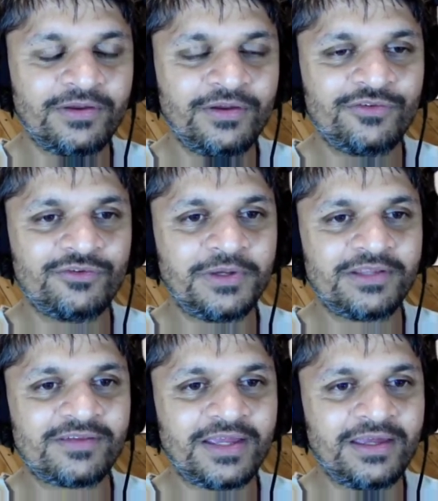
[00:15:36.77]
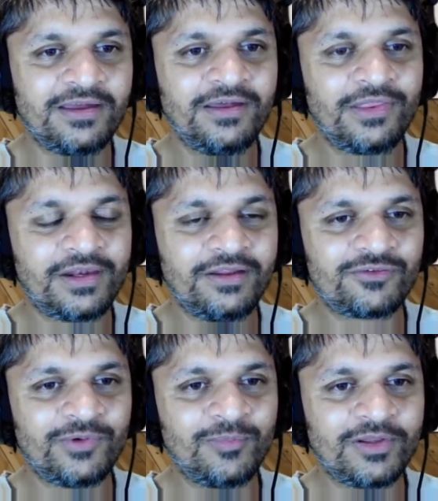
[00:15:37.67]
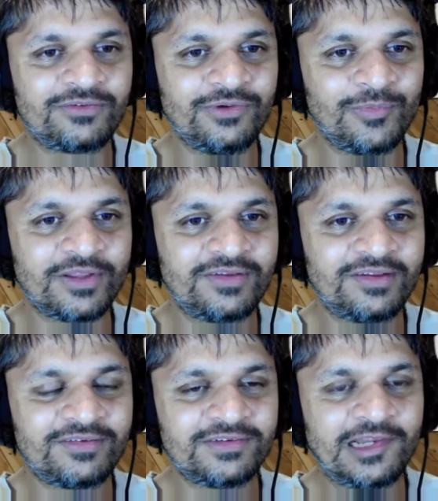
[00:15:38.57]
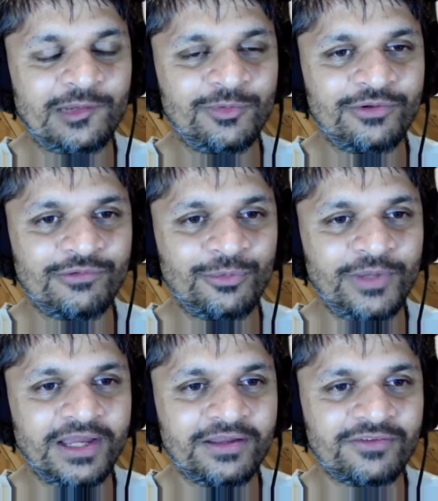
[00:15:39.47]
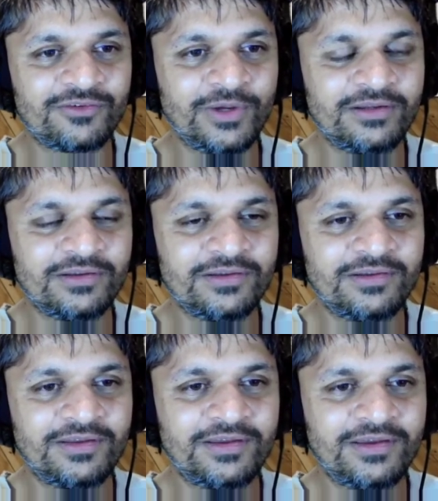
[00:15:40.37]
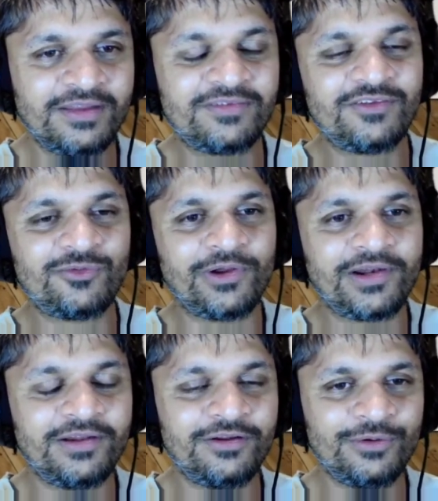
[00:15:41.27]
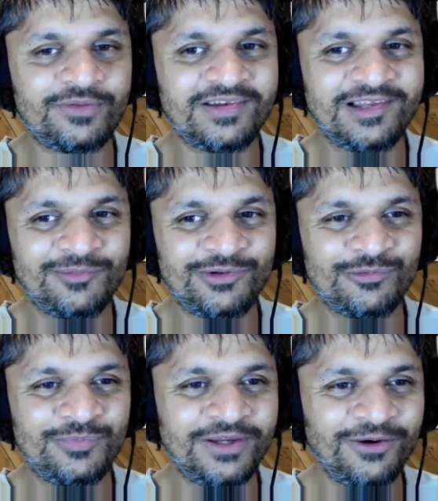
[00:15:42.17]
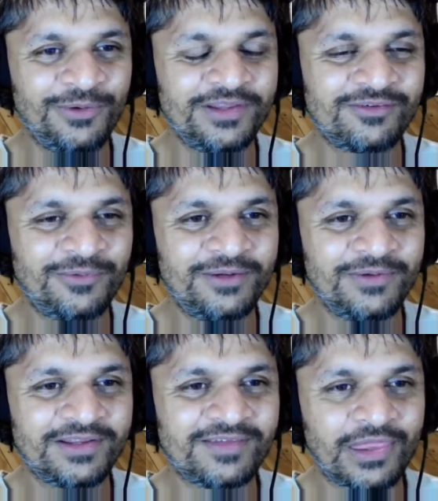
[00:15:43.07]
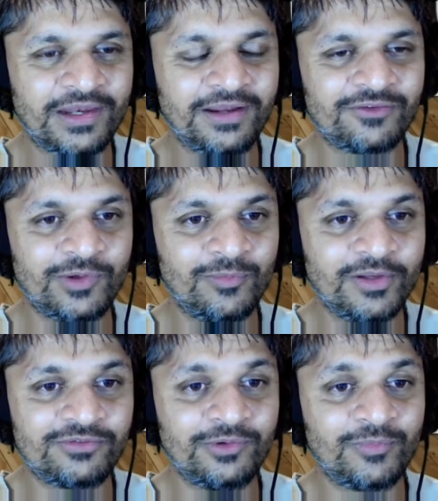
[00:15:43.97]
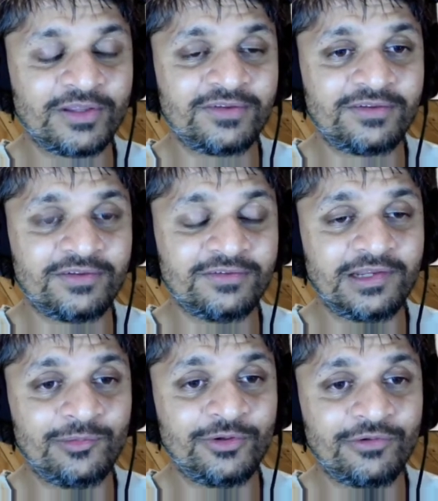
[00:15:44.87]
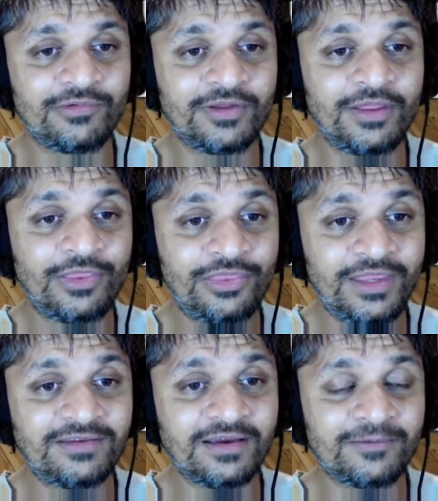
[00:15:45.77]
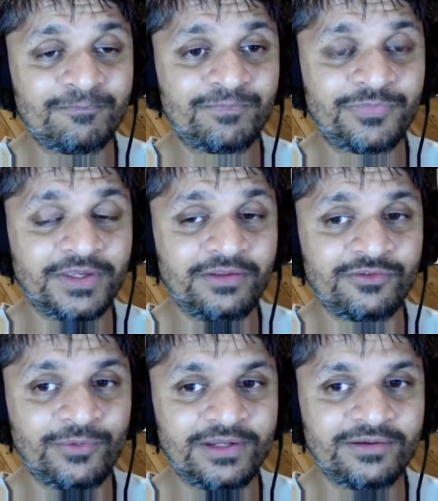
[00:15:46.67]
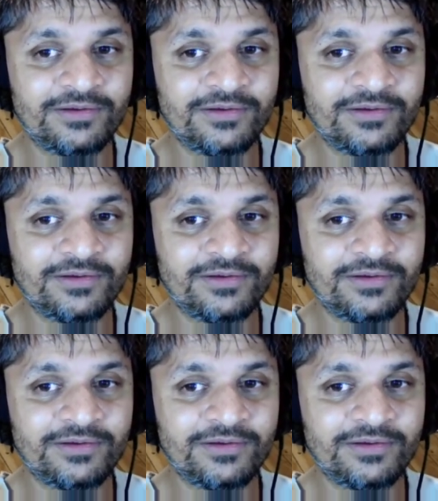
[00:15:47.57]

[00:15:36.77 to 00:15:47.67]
So we can say 3n squared plus 2n plus 6 is an element of omega n squared. And since we already know it's an element of big O n squared, we can say 3n squared plus 2n plus 6 is an element of theta n squared.